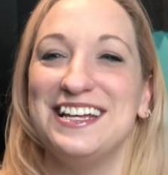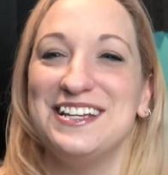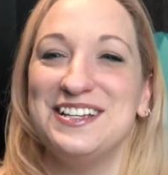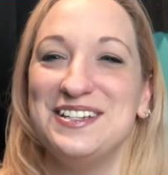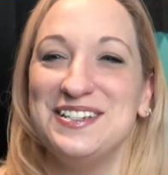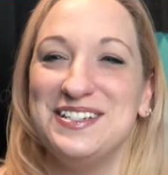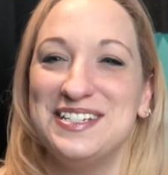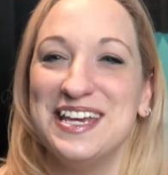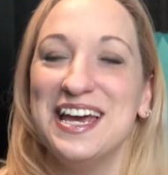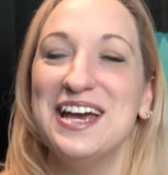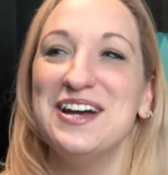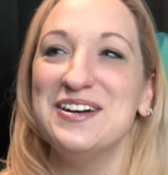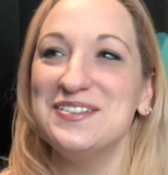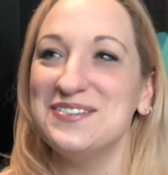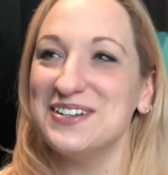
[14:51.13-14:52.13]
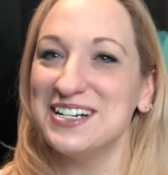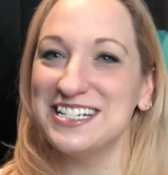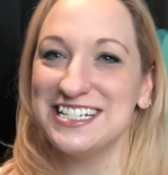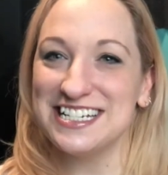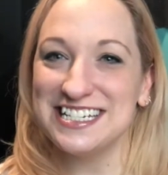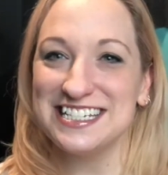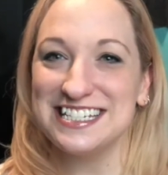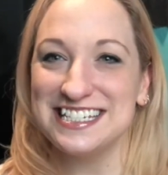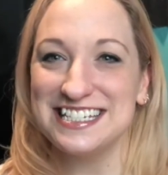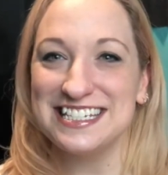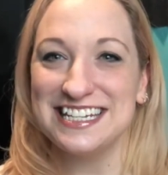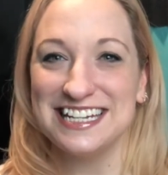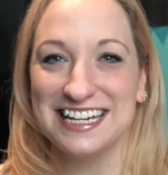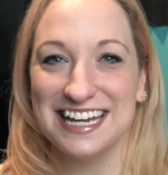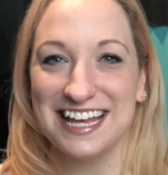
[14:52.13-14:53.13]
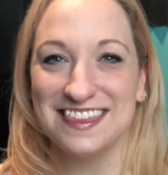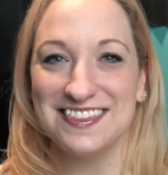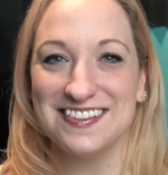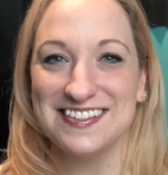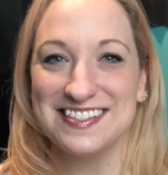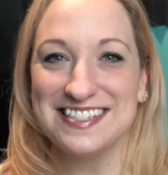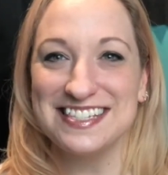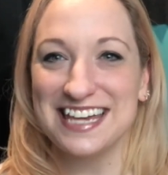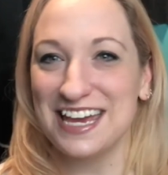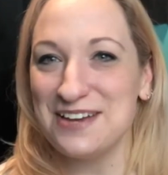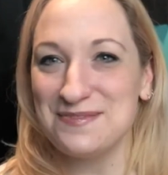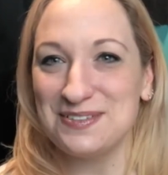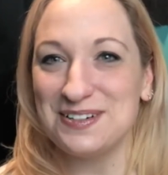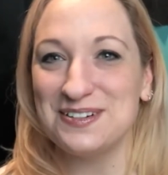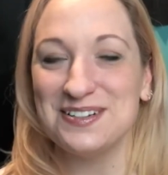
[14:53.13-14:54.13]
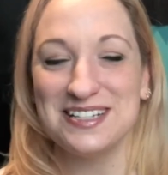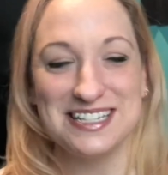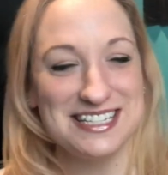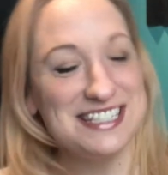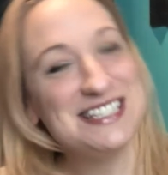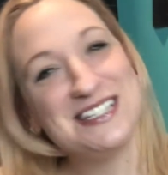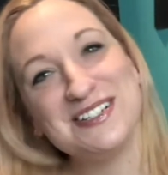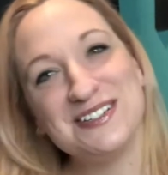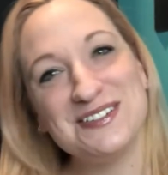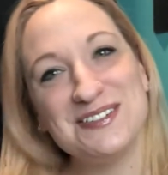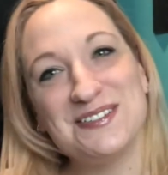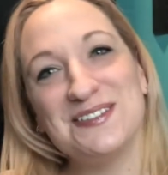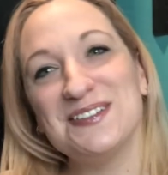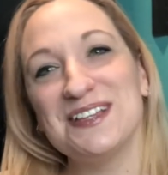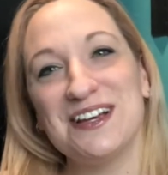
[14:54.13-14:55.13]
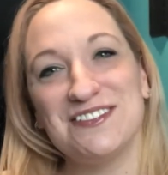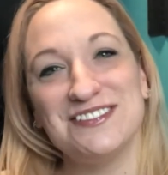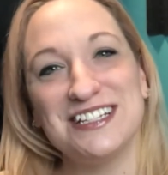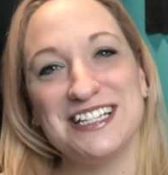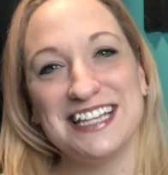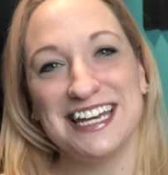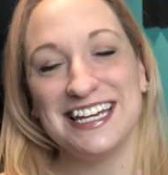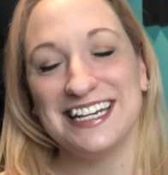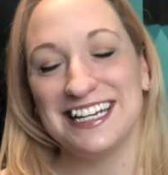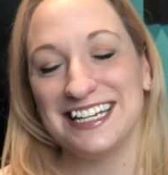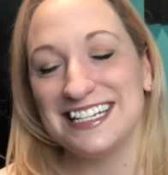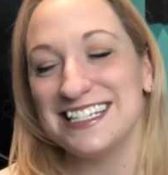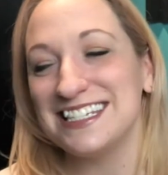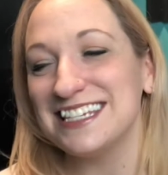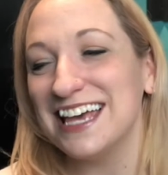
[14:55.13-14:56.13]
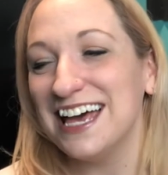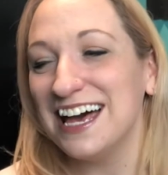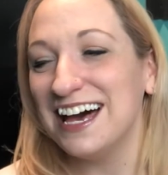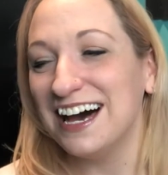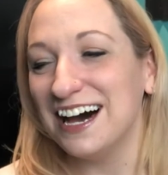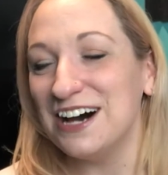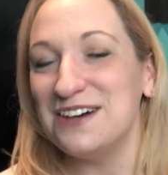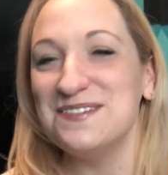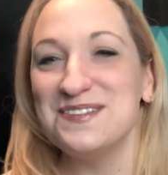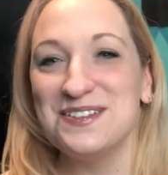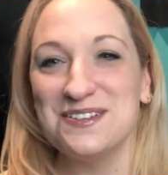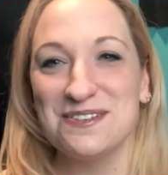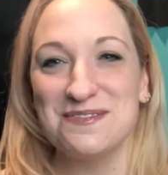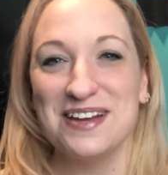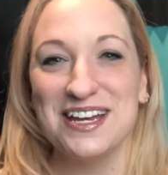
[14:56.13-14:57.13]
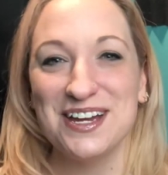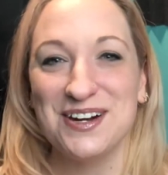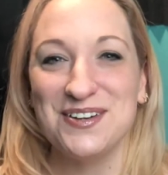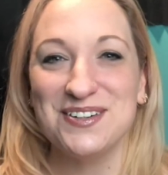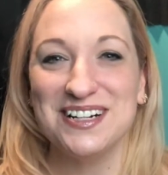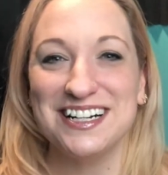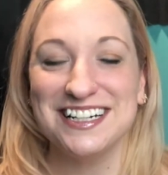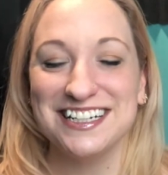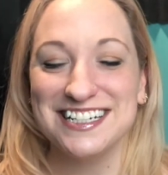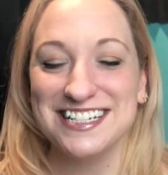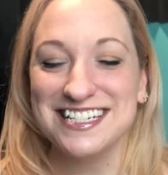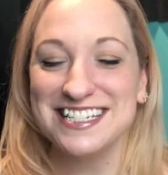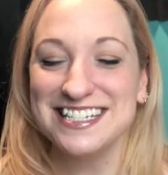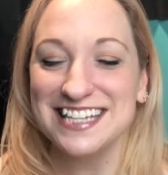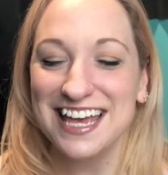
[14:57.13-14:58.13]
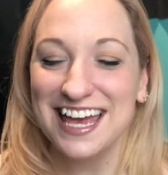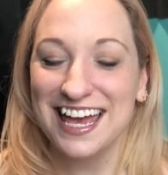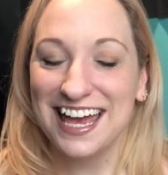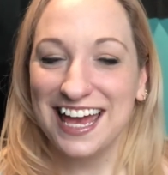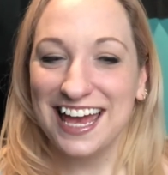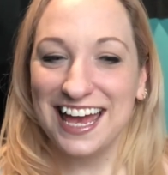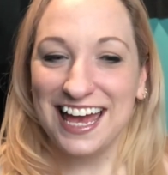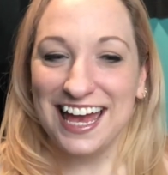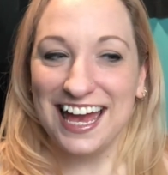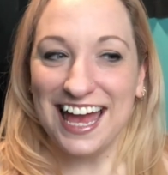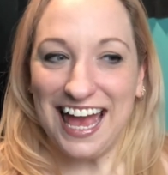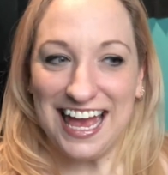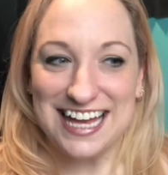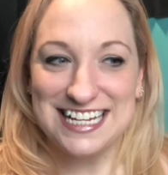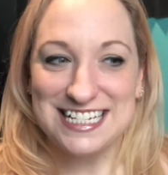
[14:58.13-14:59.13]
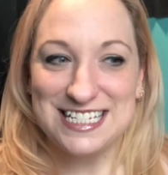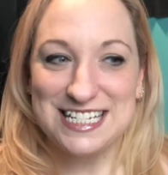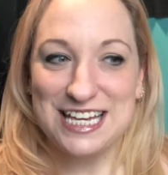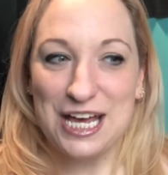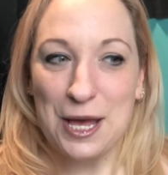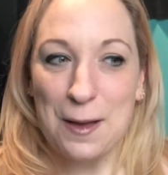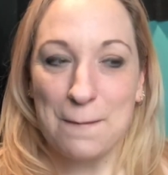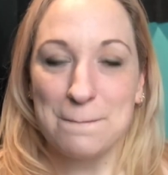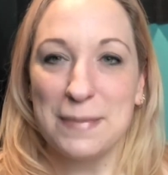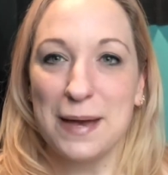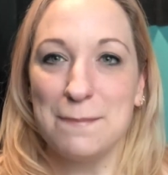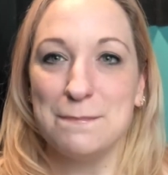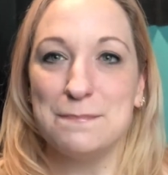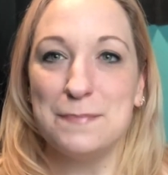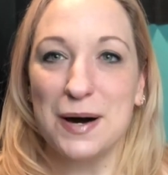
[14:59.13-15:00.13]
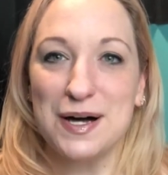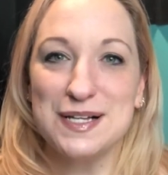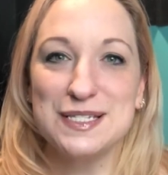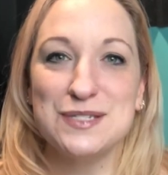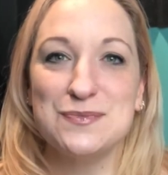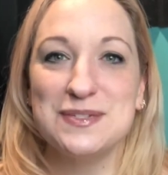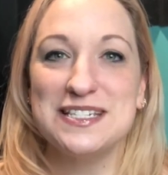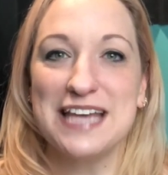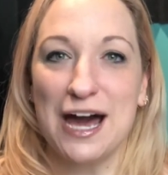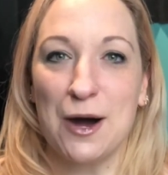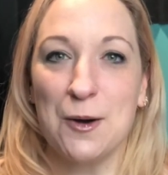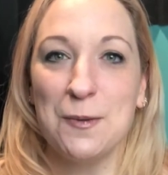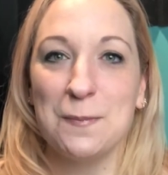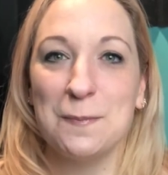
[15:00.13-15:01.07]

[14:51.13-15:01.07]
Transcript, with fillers: and we're just sitting at this table, these two lovely ladies um, who are my coworkers and um, my boss was out